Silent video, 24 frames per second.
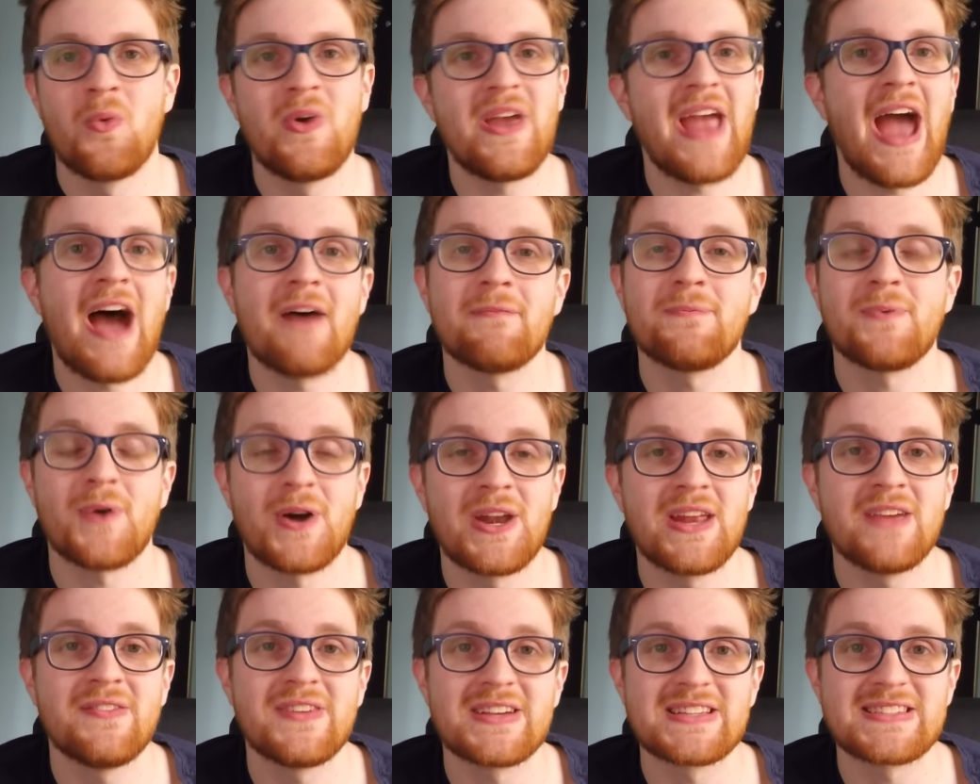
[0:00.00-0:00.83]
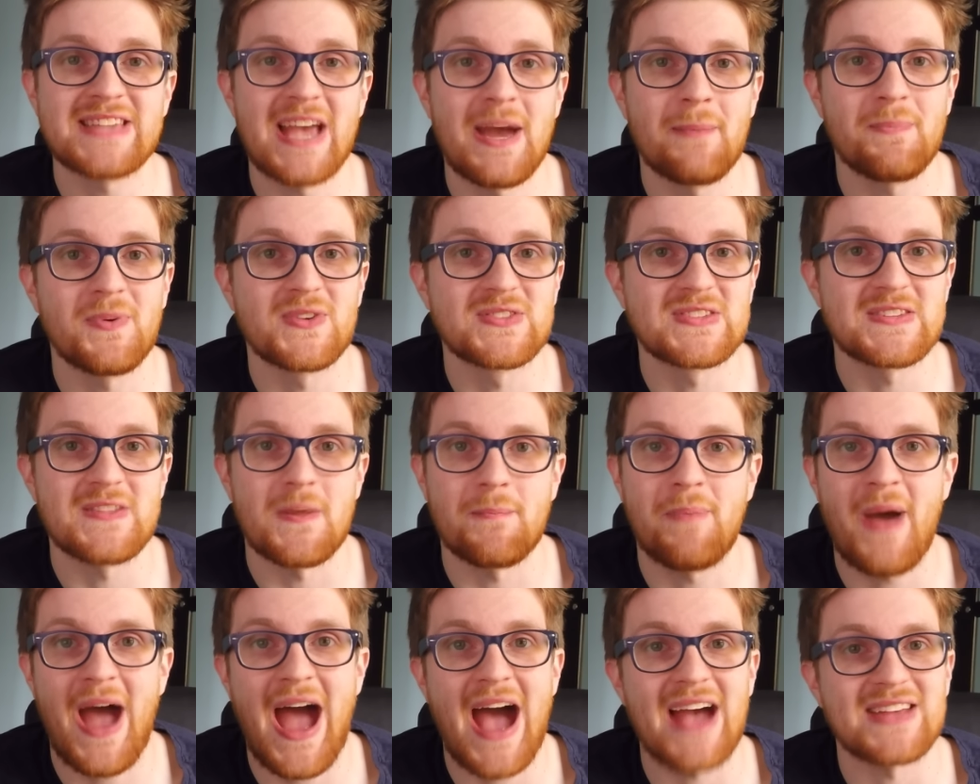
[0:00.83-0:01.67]
we have plenty of examples in the
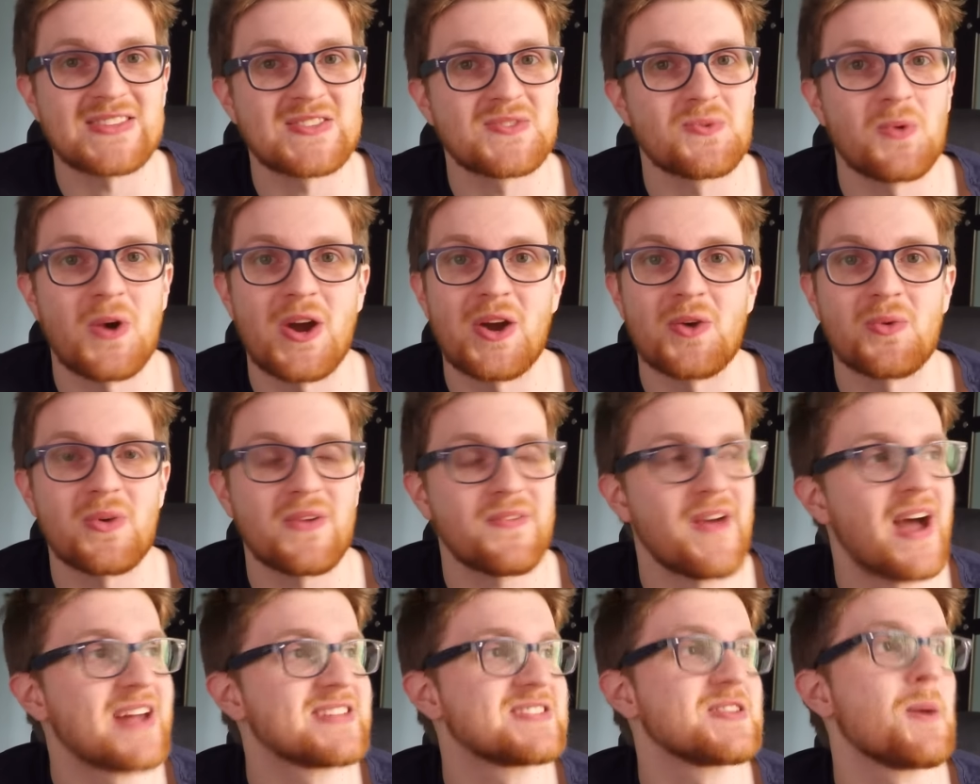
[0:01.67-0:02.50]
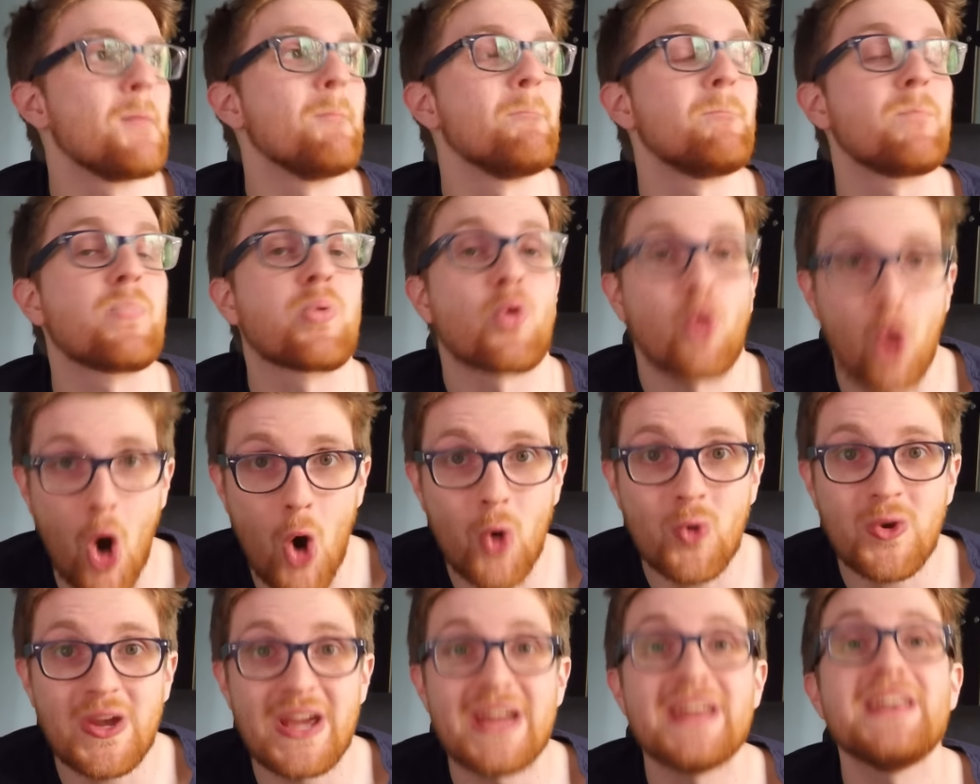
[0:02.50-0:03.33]
past where we've had some
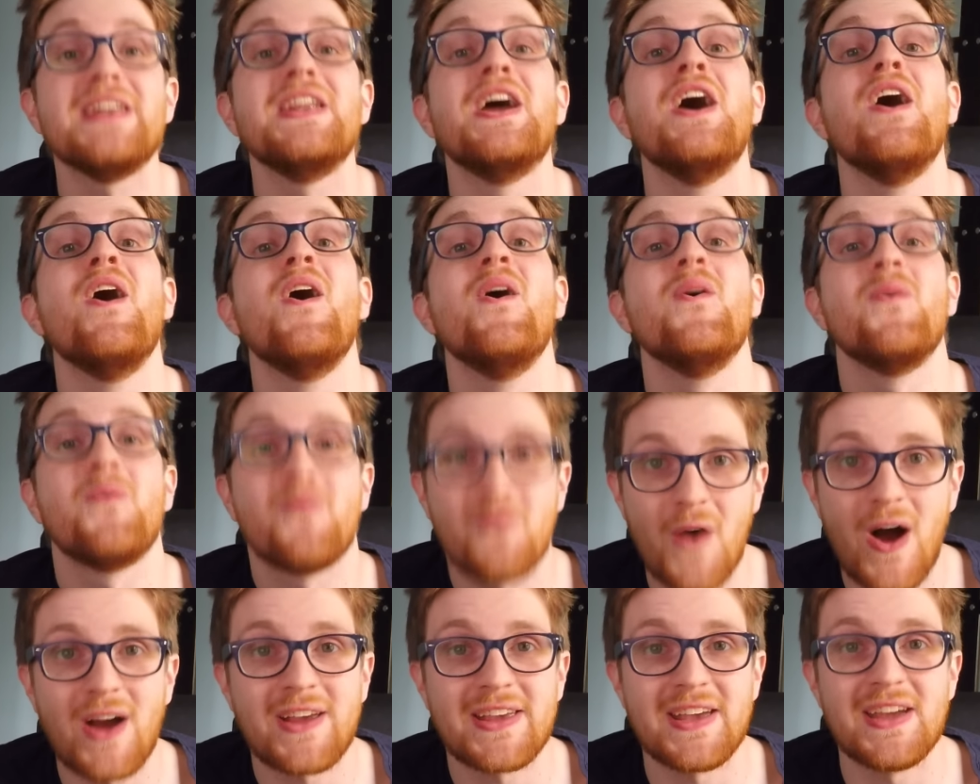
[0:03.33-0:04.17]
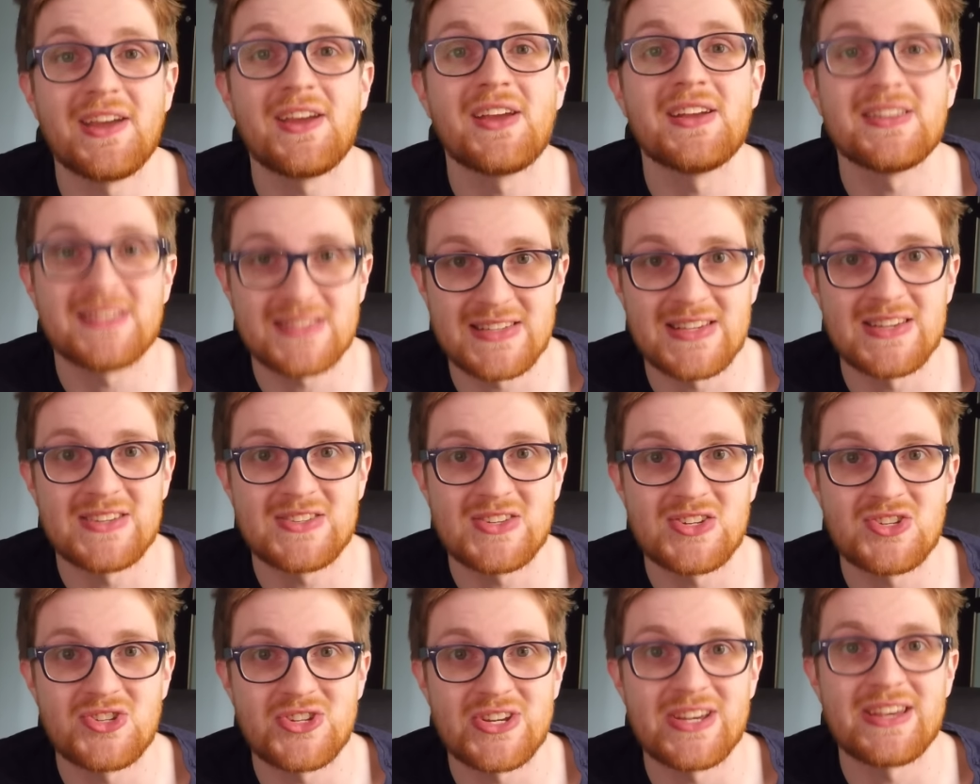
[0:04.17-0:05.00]
broken fucking
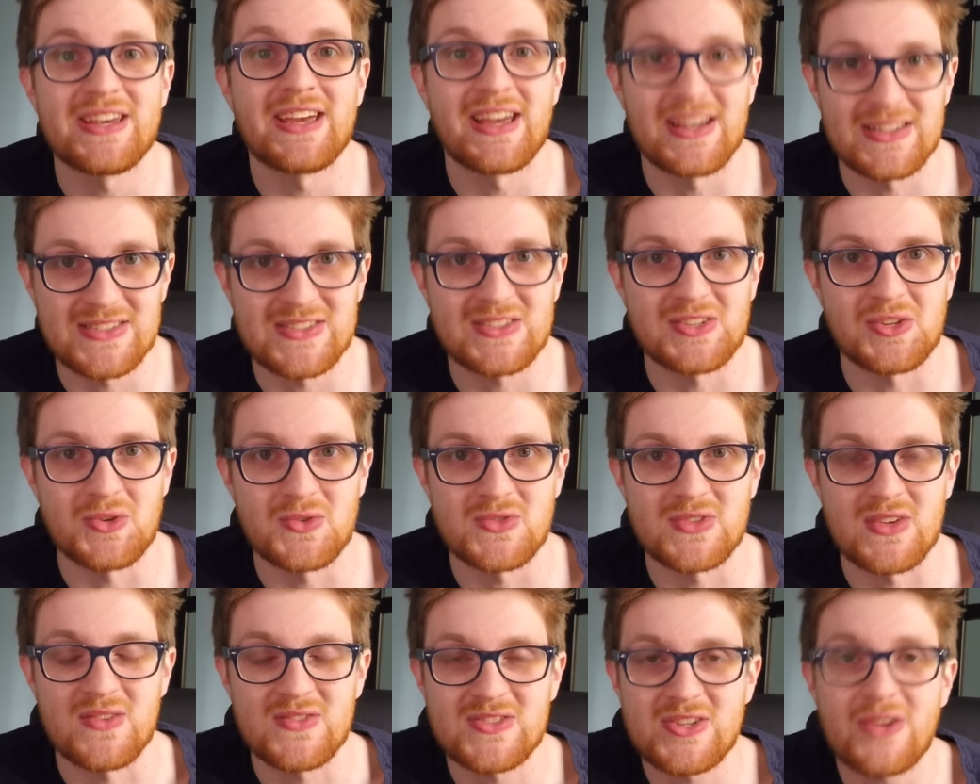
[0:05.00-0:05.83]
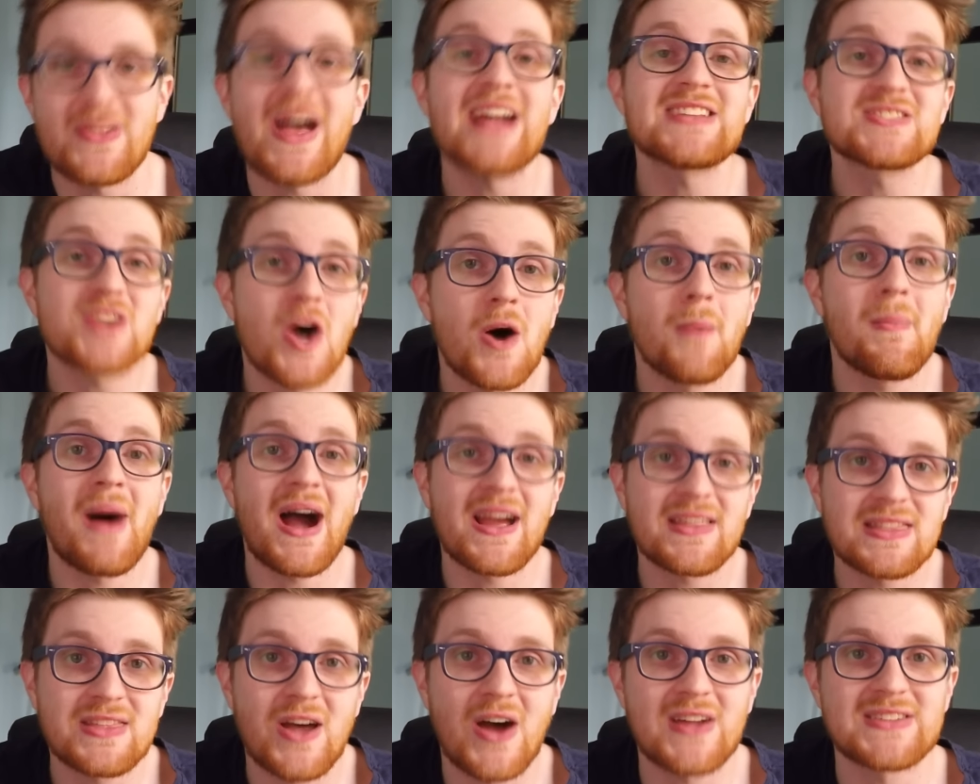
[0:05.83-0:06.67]
TCG exclusive. So that's all
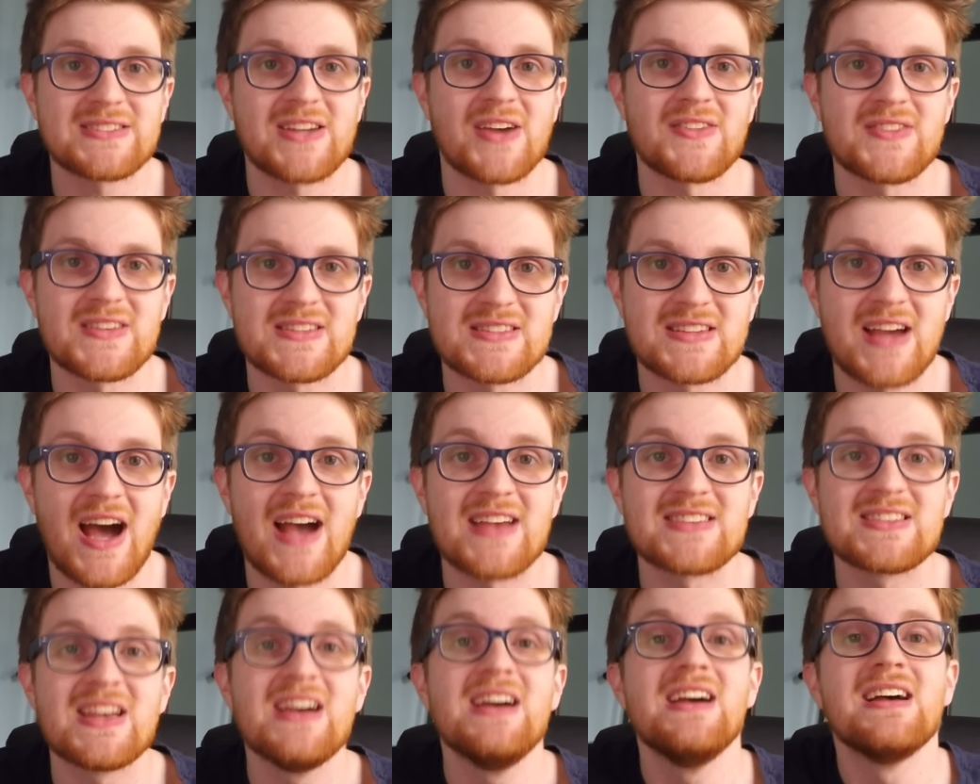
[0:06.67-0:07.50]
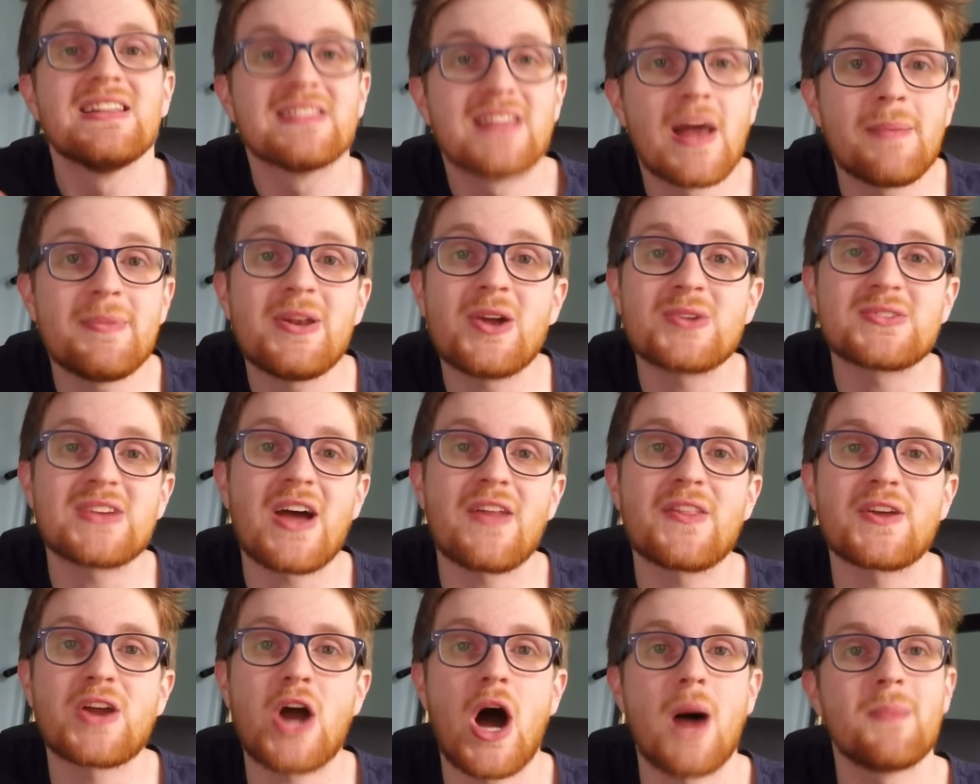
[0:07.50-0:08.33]
my thoughts on this, guys. Let me know down
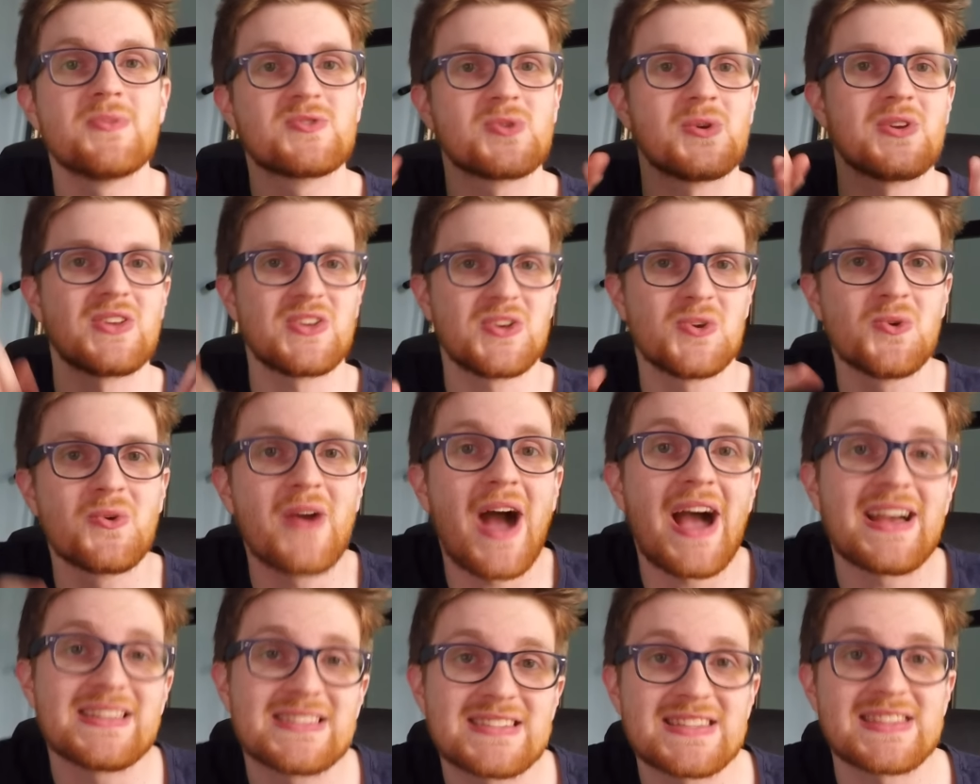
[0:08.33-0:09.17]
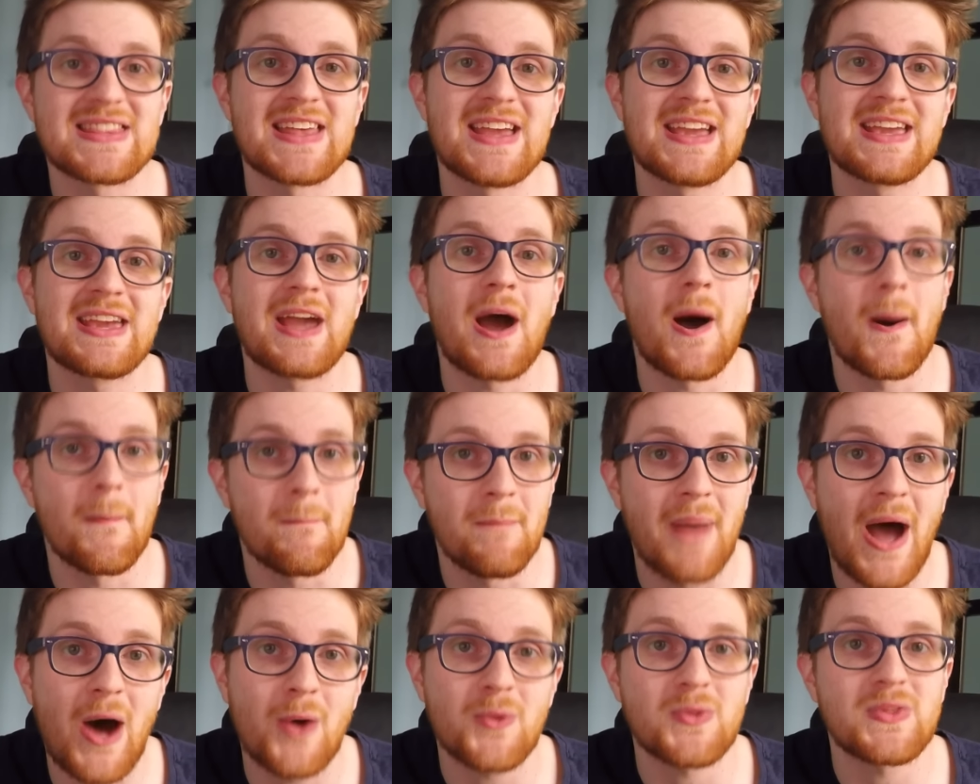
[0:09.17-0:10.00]
in the comments what you guys think
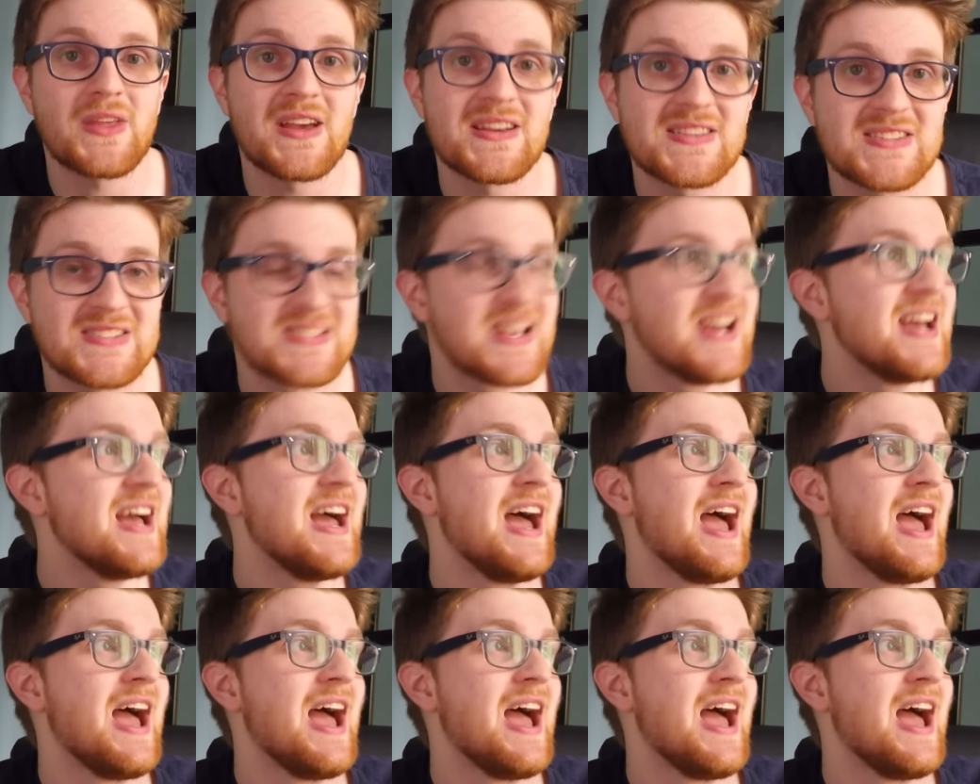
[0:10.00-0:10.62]
about this.